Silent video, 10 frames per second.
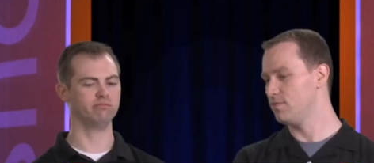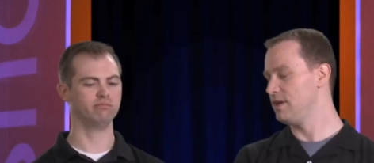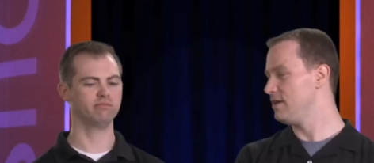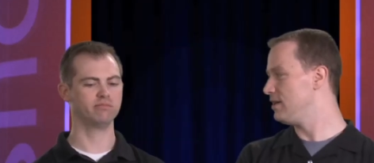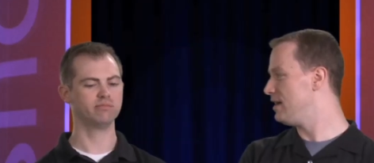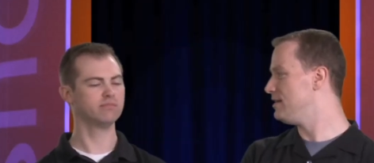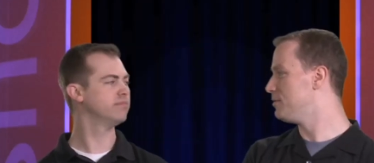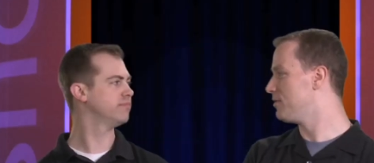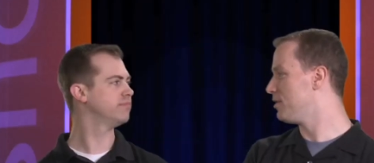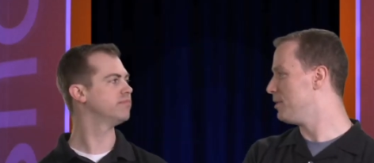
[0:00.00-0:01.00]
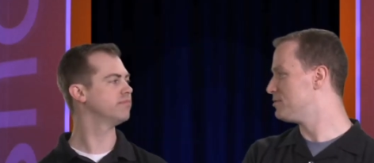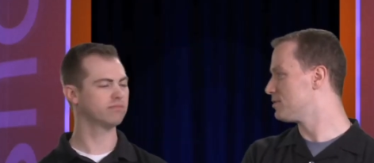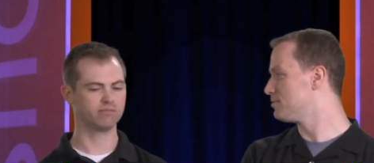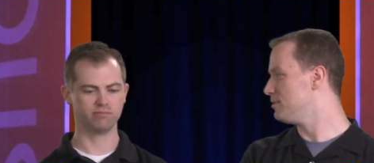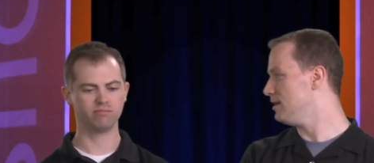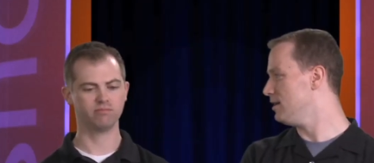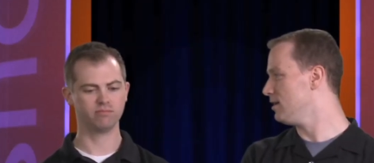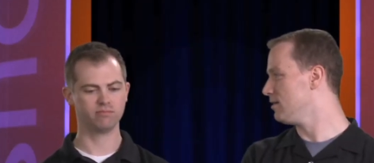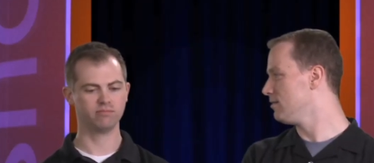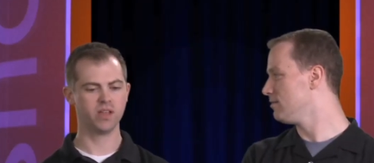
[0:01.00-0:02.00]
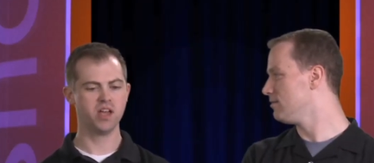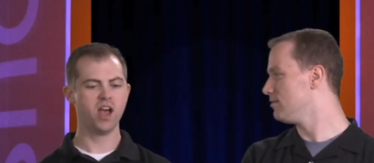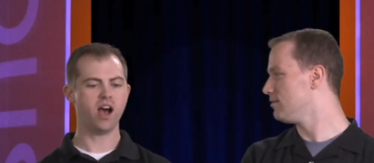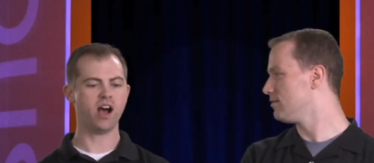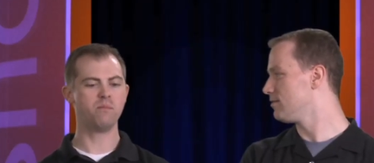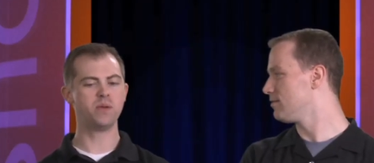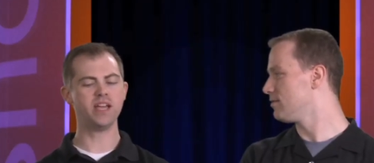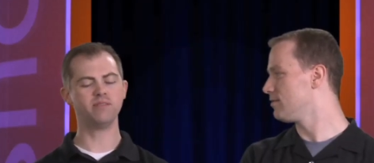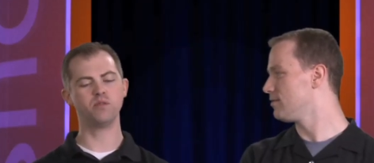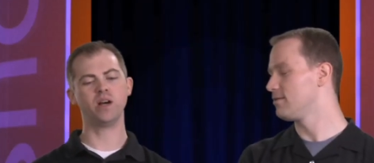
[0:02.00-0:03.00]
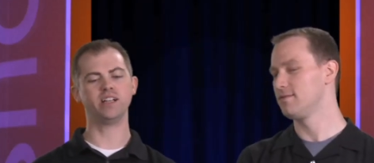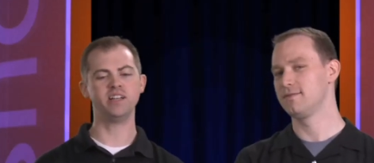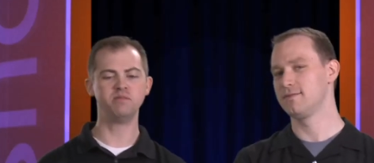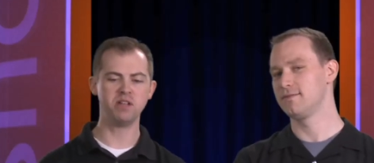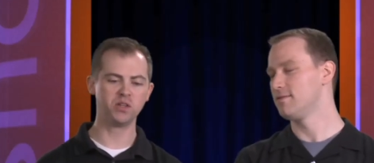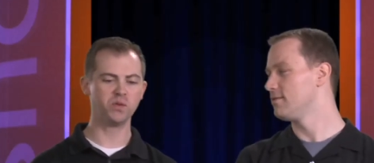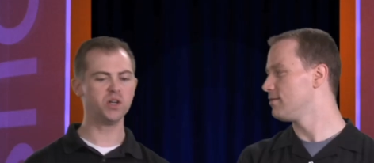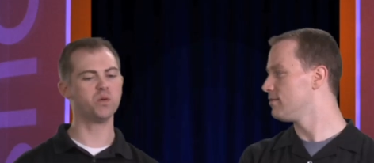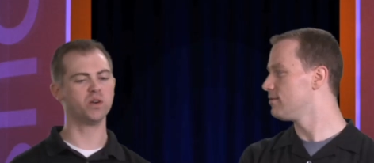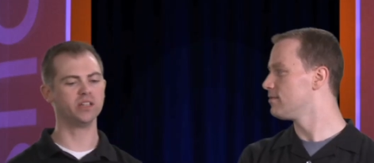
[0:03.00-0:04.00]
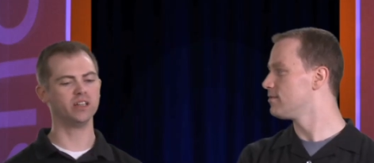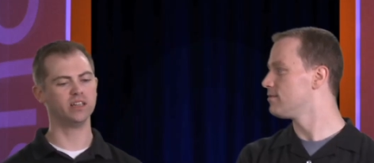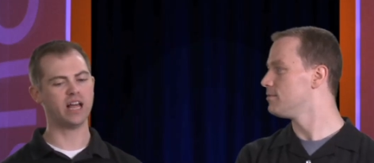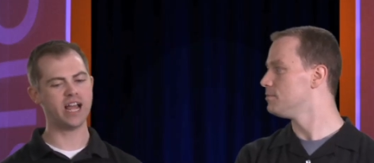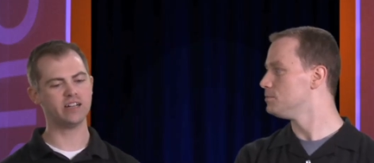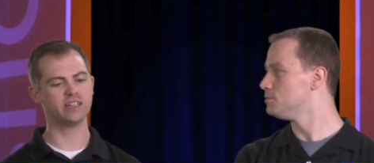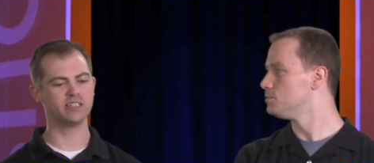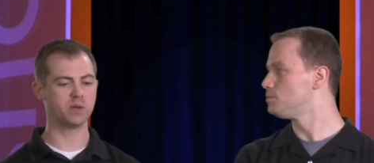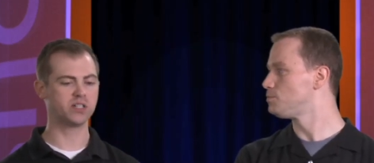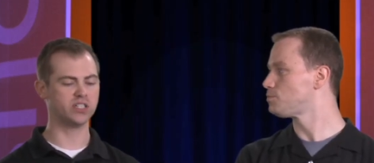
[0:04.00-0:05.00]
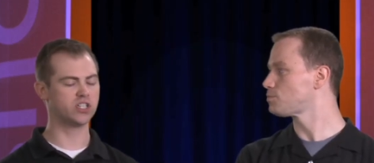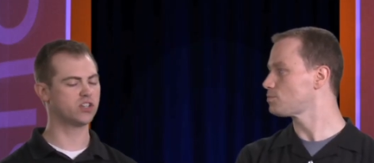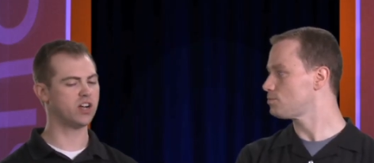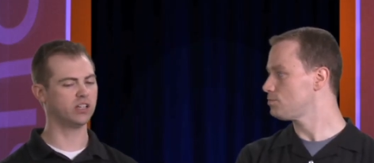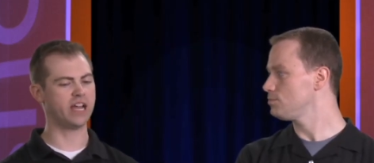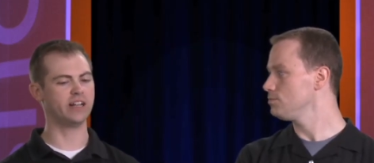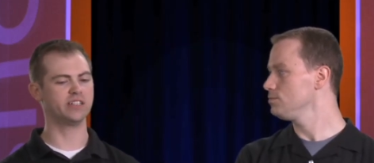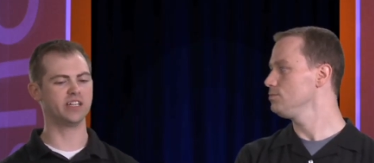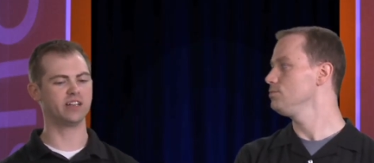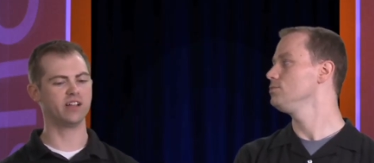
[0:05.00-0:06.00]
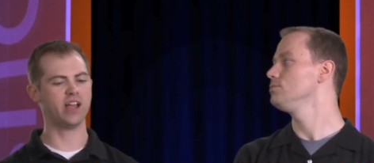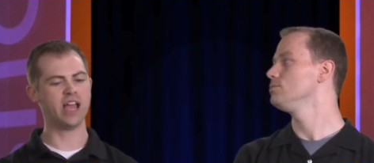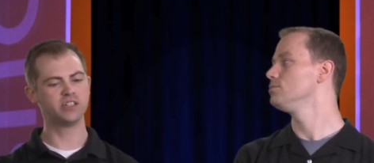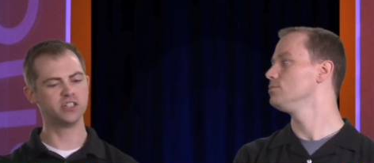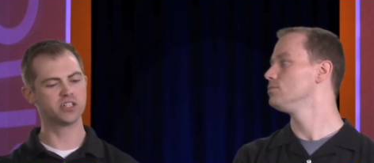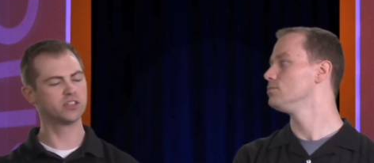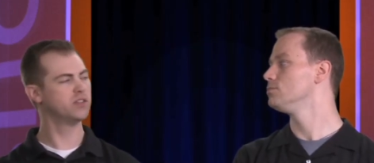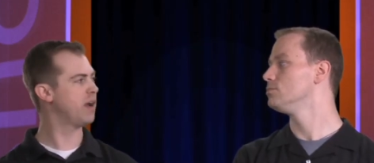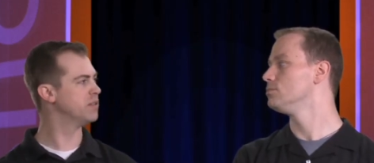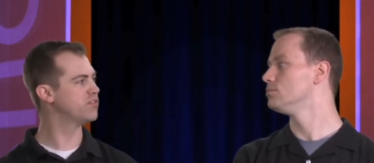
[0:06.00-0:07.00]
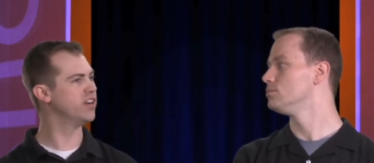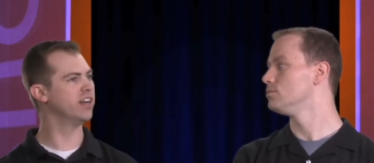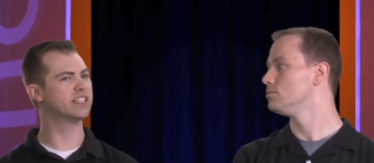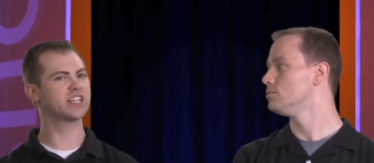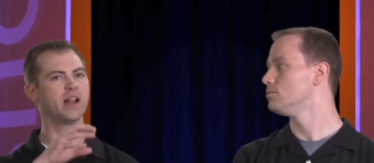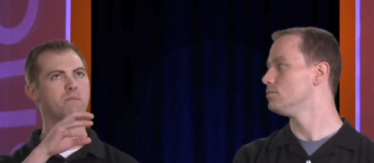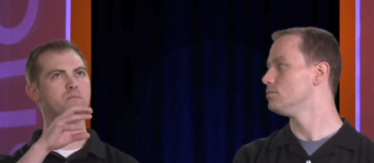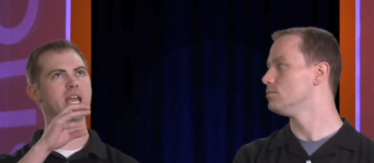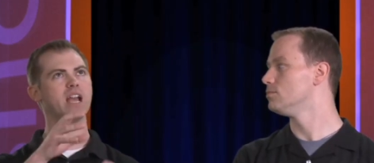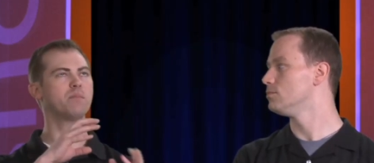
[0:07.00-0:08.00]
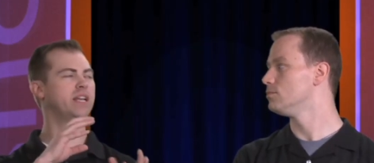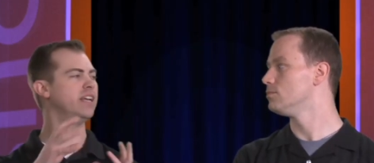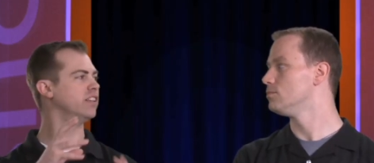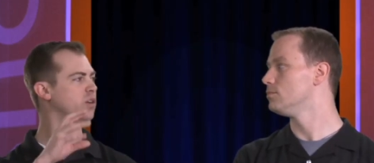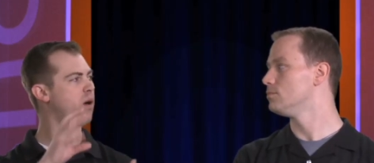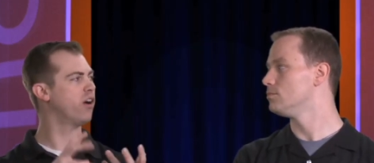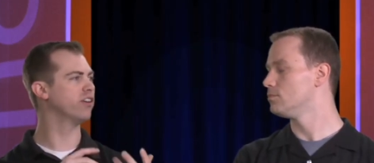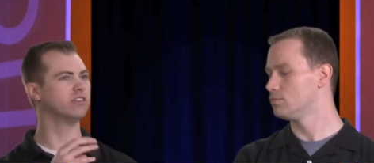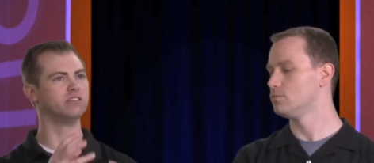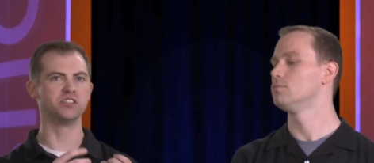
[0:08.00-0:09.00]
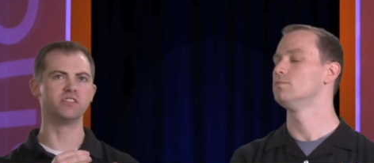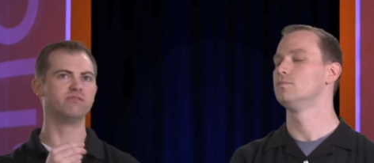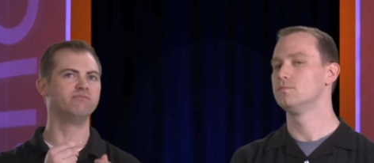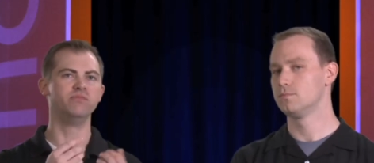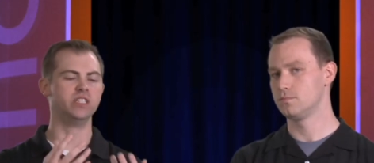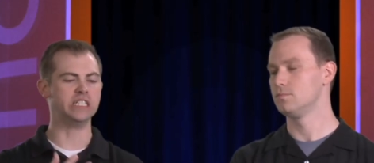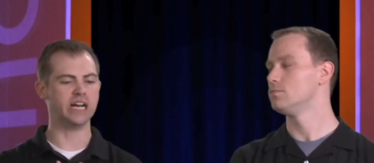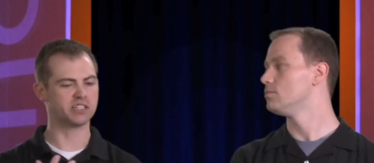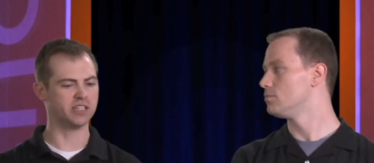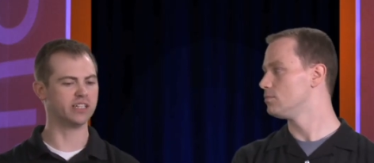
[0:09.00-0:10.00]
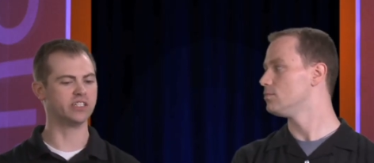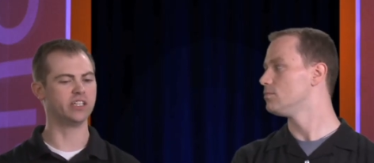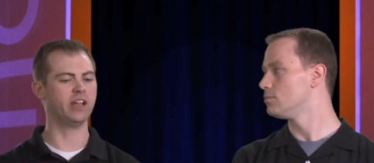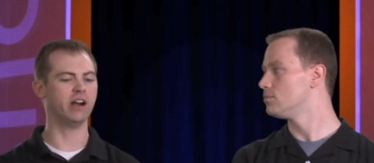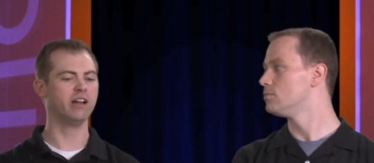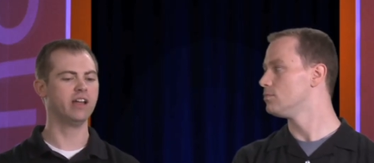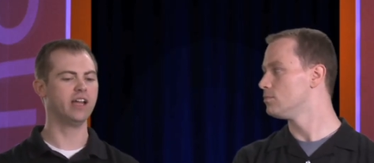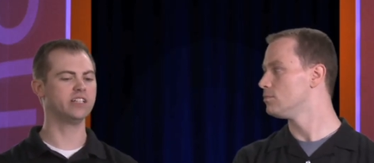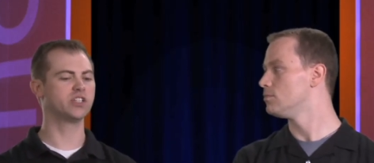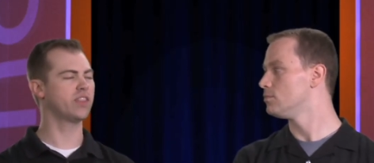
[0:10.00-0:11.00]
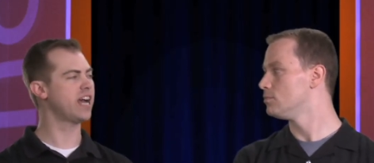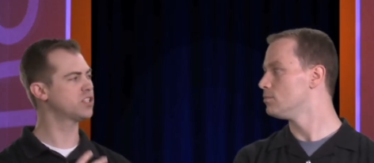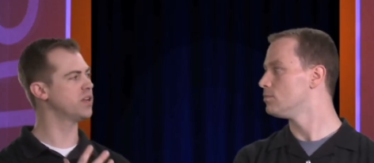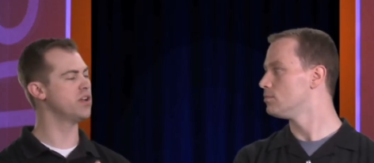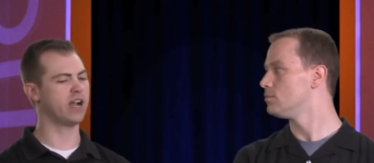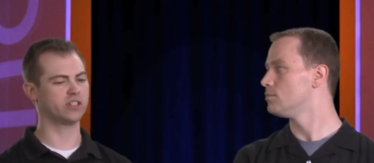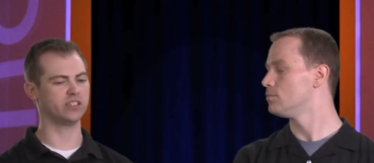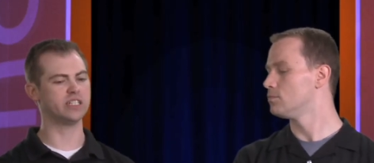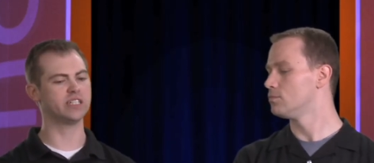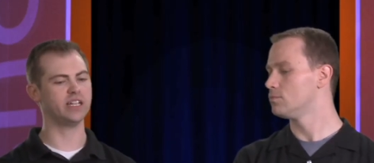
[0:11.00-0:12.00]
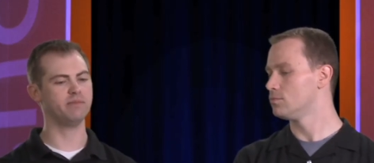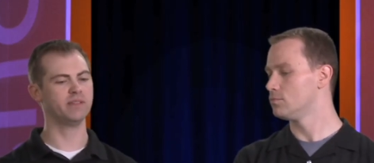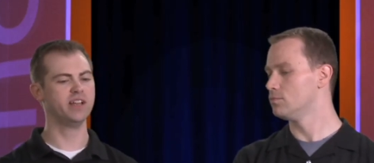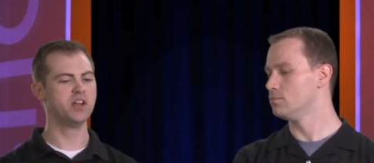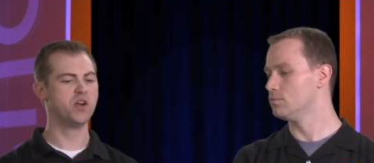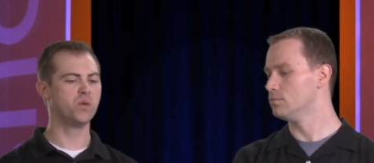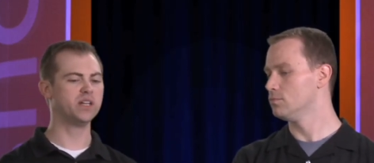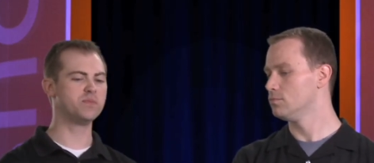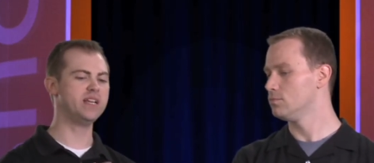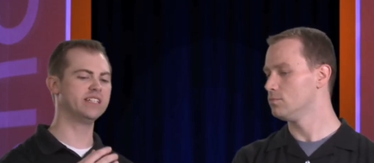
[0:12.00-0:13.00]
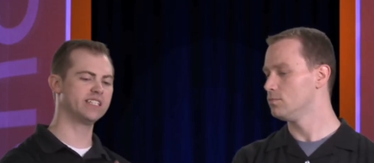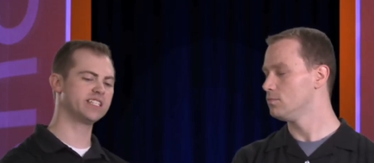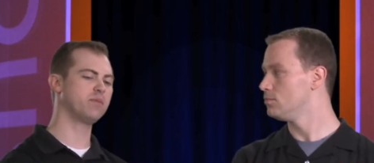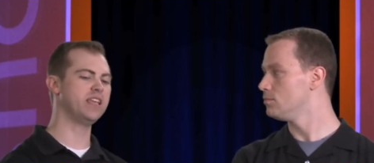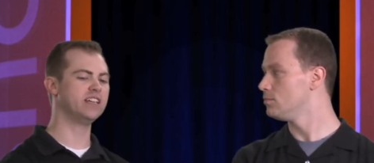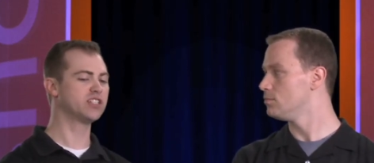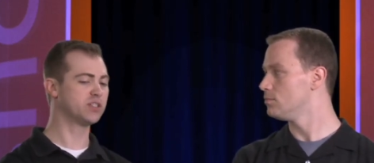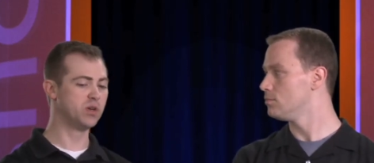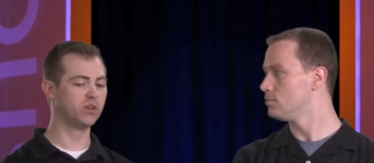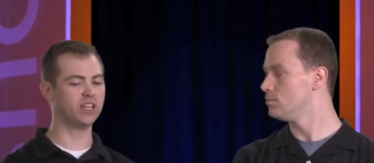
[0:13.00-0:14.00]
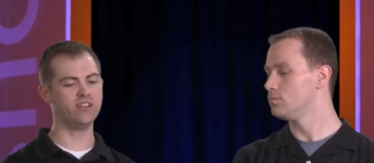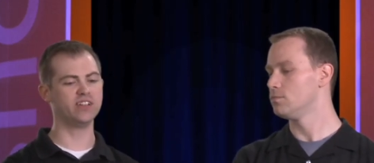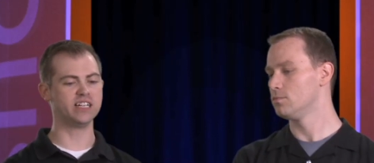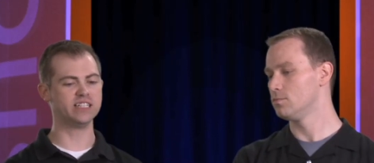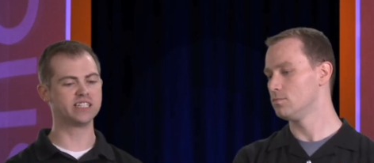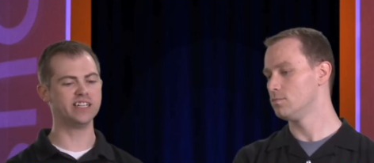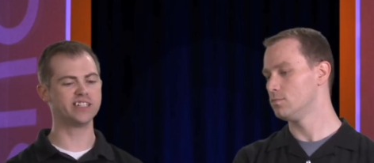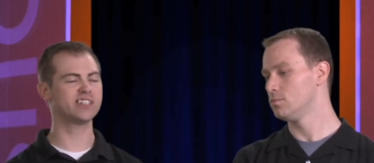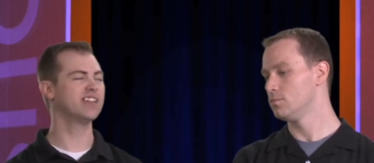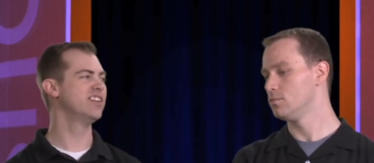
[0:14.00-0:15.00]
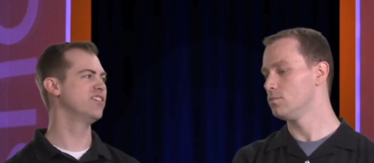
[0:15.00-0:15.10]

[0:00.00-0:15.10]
Speaker 1: The, the idea with volumetrics being? Um, being, well, in, in the real world, light, especially strong light, as it enters through atmosphere, it's going to pick up and hit little particles of dust and things in the air. And so that's what you actually see, mm-hmm. which means that something as smooth and even as this